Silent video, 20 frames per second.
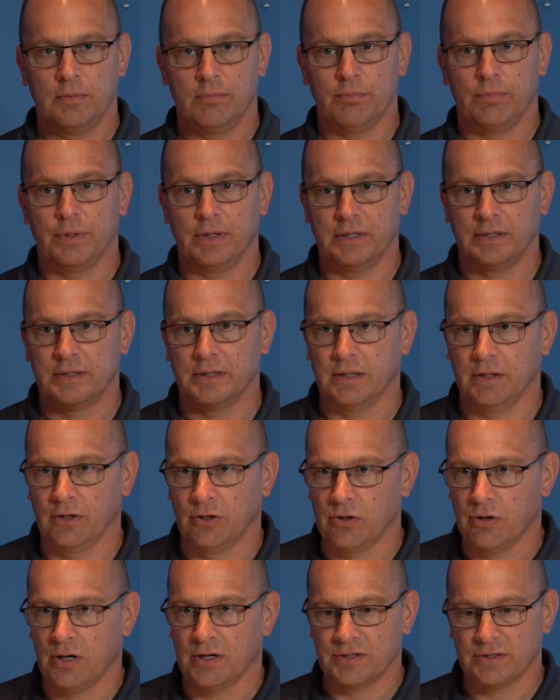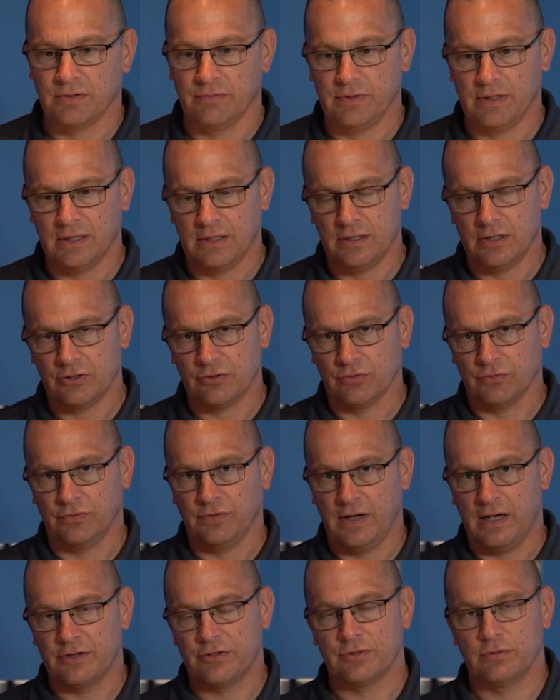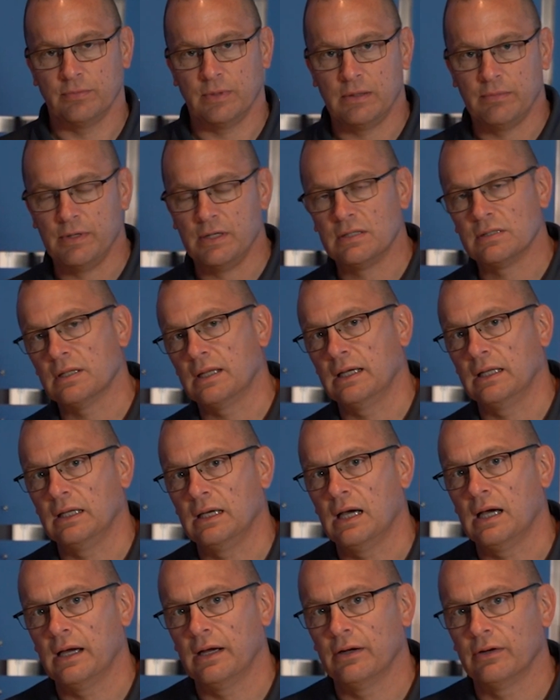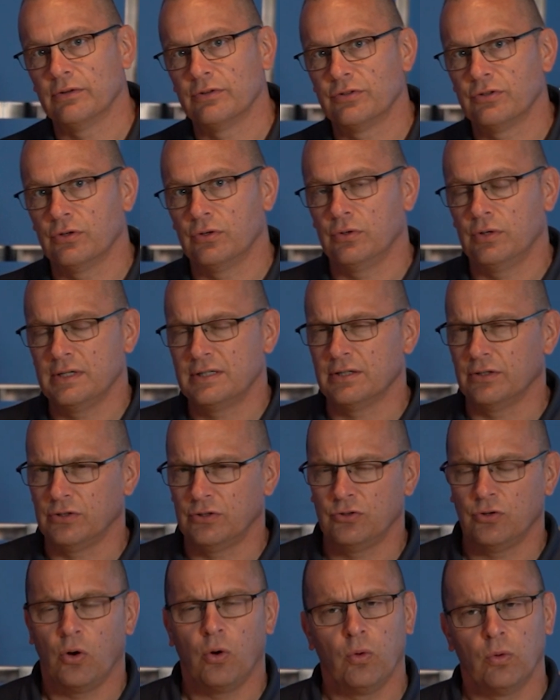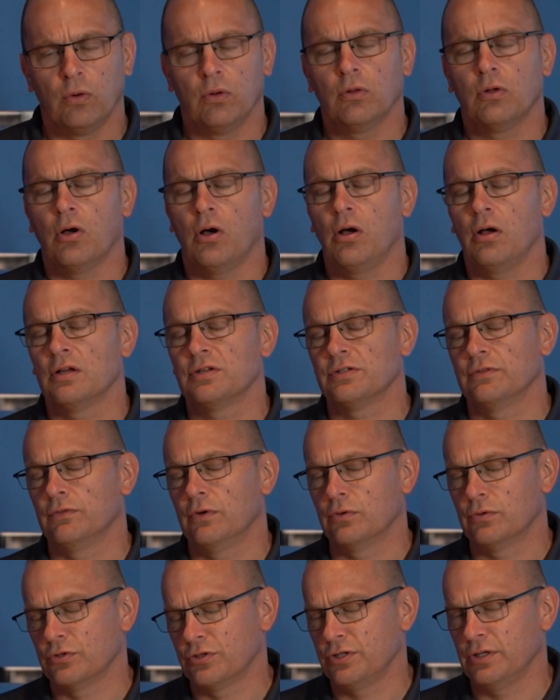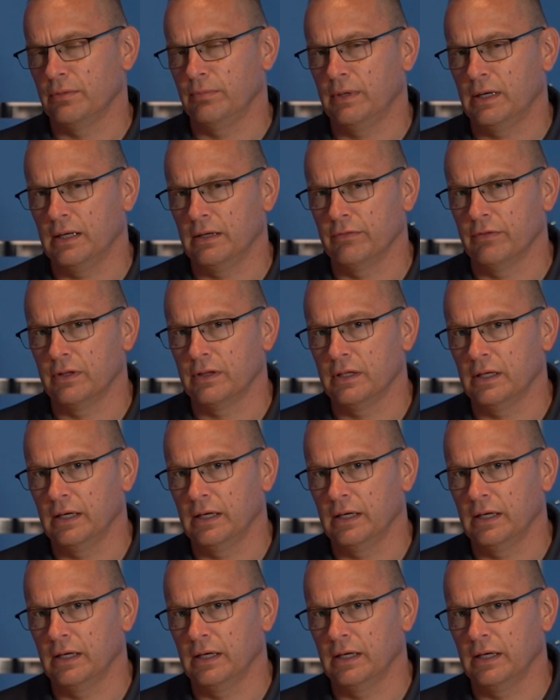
but the cost of the initial fastener may be slightly higher. So it's a total cost of ownership kind of a